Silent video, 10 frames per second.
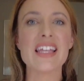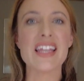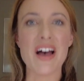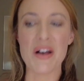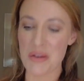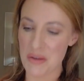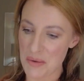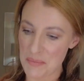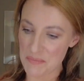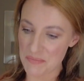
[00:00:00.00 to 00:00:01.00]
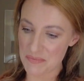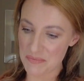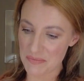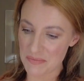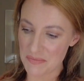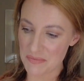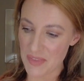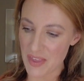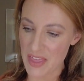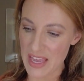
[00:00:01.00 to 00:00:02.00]

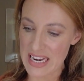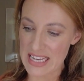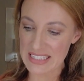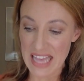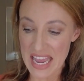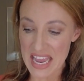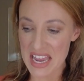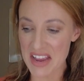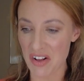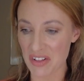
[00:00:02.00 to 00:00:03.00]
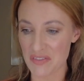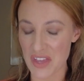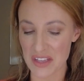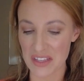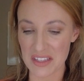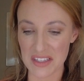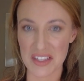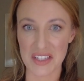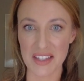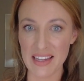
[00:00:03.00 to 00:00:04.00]
the NSA, all of the
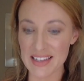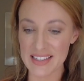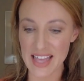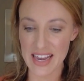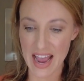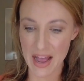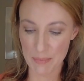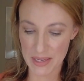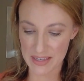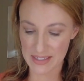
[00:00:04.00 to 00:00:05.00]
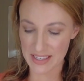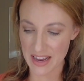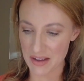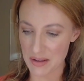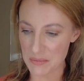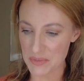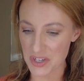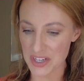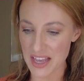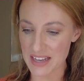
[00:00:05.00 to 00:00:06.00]
leaks that happened
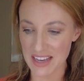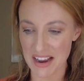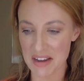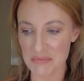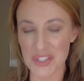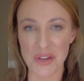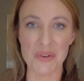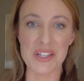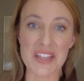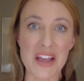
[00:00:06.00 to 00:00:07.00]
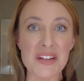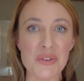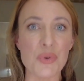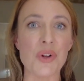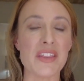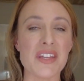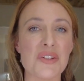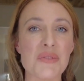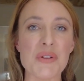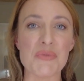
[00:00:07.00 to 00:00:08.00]
during that time. So it's kind of cool. I think
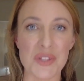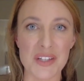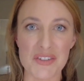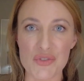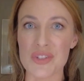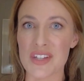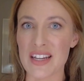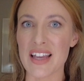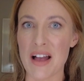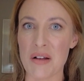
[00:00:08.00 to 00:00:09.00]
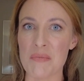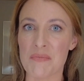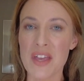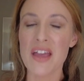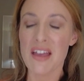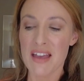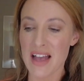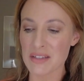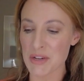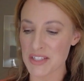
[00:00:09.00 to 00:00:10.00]
it'll be really interesting
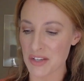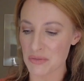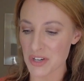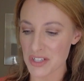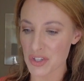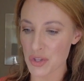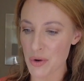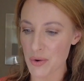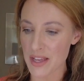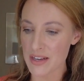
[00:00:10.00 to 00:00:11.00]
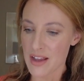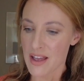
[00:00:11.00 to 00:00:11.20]
as my son reads through it.